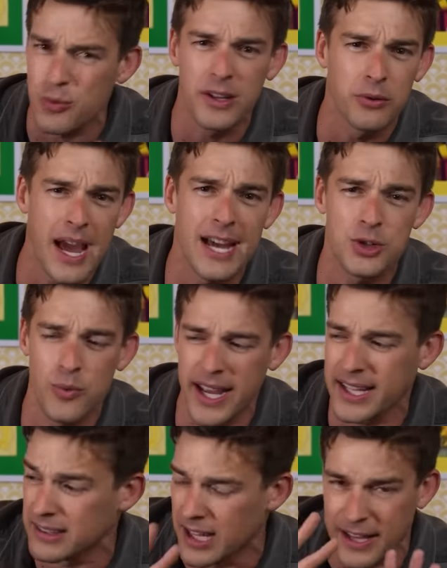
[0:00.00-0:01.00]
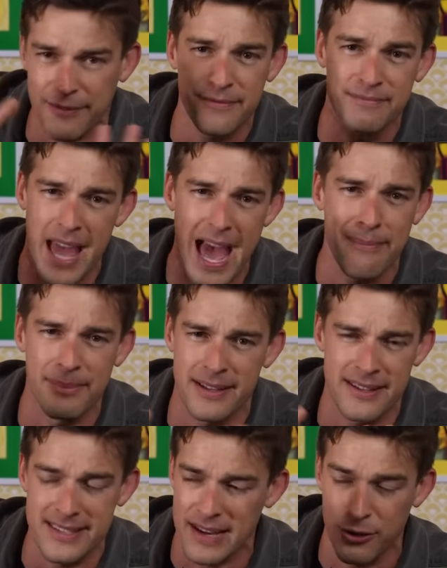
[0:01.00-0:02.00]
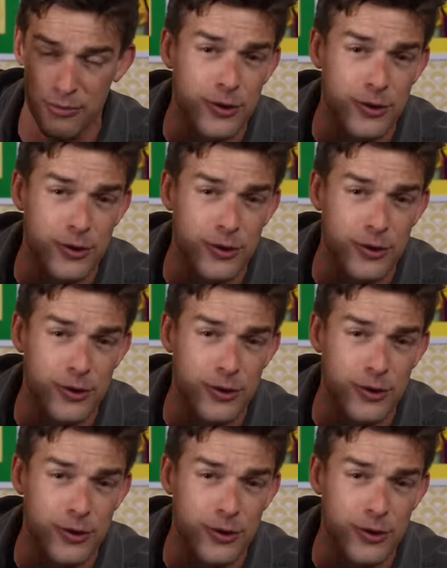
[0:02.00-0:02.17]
We graduate, life happens, everyone